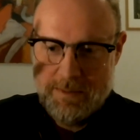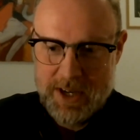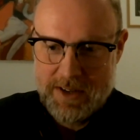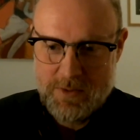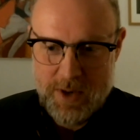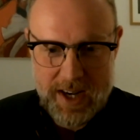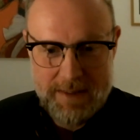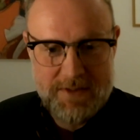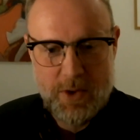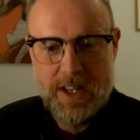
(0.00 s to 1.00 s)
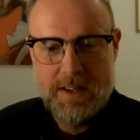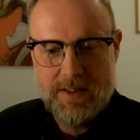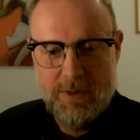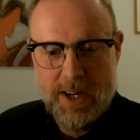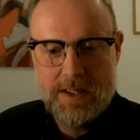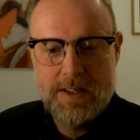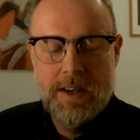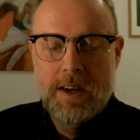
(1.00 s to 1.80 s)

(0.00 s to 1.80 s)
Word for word: because we love Sweden so much